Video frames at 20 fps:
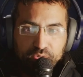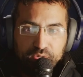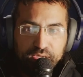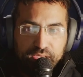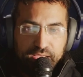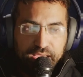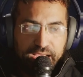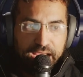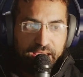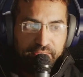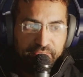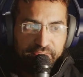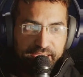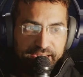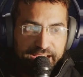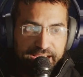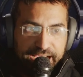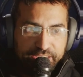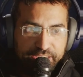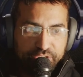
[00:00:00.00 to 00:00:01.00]
and then
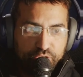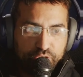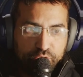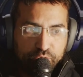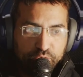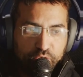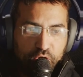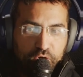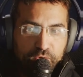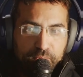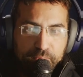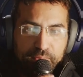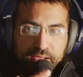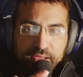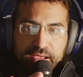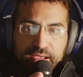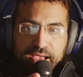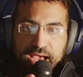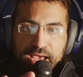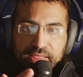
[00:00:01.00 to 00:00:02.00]
add to Chrome,
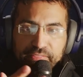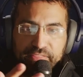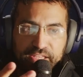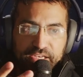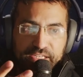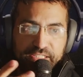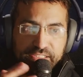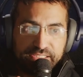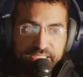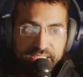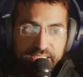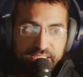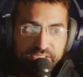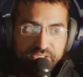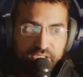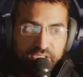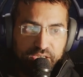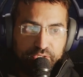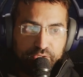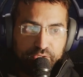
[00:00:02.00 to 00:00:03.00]
and then it's
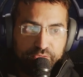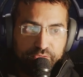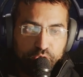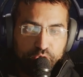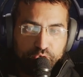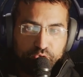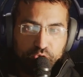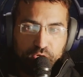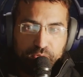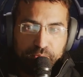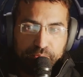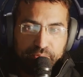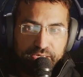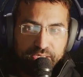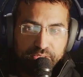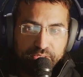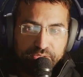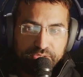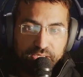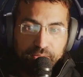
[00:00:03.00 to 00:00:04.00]
inside of your Chrome
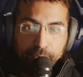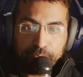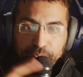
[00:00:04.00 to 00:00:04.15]
browser.